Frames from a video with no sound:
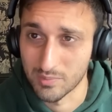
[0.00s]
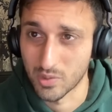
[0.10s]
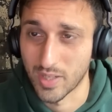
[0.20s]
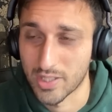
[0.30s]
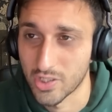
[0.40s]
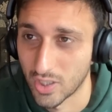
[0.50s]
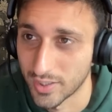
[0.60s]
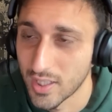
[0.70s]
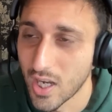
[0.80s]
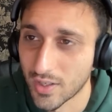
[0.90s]
direction
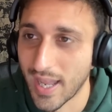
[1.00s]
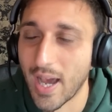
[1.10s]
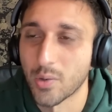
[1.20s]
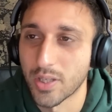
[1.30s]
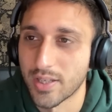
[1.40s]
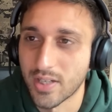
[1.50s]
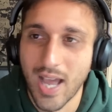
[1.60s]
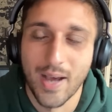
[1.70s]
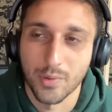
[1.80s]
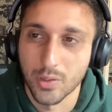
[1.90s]
on how
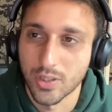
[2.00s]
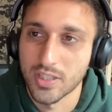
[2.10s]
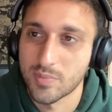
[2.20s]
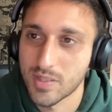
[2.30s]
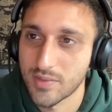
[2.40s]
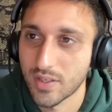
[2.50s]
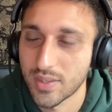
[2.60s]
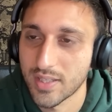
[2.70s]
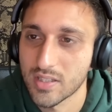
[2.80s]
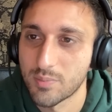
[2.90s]
to look at specific
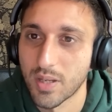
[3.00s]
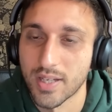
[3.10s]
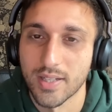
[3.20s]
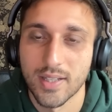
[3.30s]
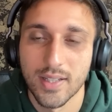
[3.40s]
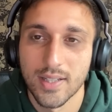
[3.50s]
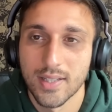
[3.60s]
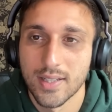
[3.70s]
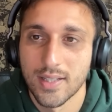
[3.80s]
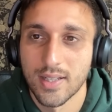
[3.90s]
things. But
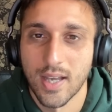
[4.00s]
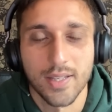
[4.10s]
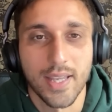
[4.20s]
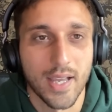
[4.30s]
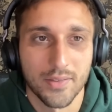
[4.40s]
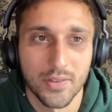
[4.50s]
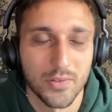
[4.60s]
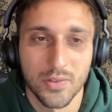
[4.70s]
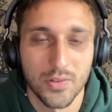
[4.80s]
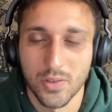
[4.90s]

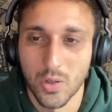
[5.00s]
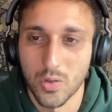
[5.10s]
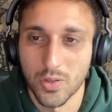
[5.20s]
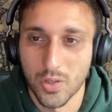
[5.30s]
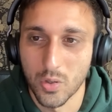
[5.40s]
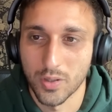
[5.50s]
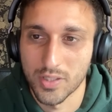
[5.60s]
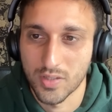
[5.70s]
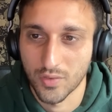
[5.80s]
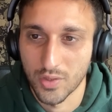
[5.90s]
the goal
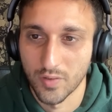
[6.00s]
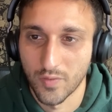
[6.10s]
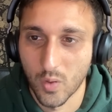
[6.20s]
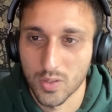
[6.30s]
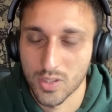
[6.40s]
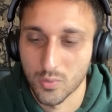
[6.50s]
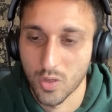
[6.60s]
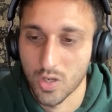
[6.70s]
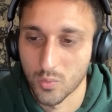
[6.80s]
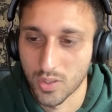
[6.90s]
is for you to focus
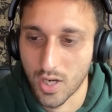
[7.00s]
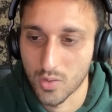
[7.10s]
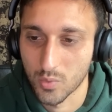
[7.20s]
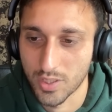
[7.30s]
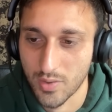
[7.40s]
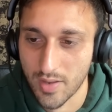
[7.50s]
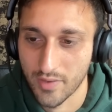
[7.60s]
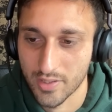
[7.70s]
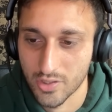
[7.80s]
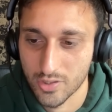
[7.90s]
on where you have
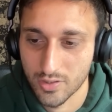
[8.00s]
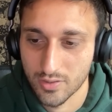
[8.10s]
edge.